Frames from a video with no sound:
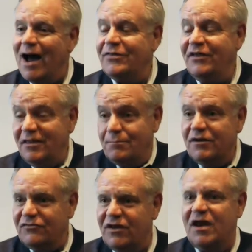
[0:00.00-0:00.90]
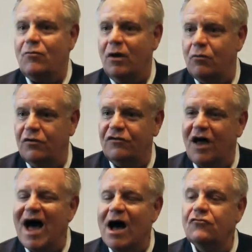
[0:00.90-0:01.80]
I think the biggest takeaway was
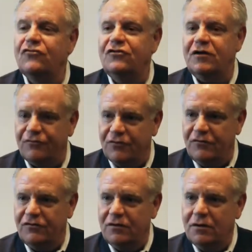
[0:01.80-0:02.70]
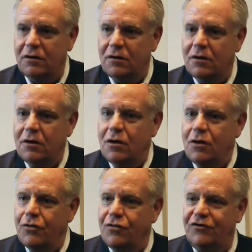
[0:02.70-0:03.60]
how different
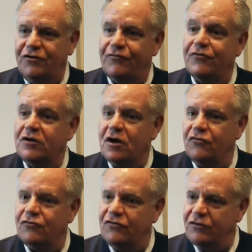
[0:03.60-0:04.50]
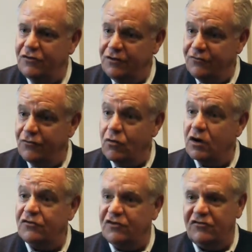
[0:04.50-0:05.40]
the different countries and the different
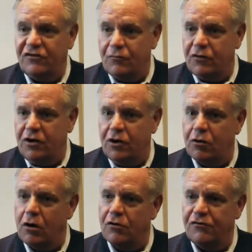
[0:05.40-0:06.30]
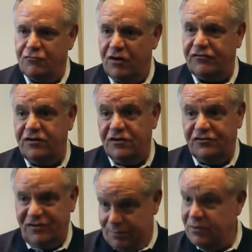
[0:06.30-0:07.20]
organizations that were here are addressing the
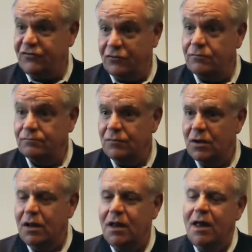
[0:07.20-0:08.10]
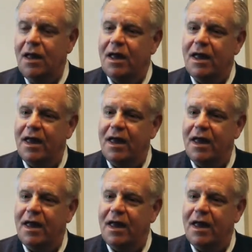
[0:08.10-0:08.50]
same issue, mm-hmm.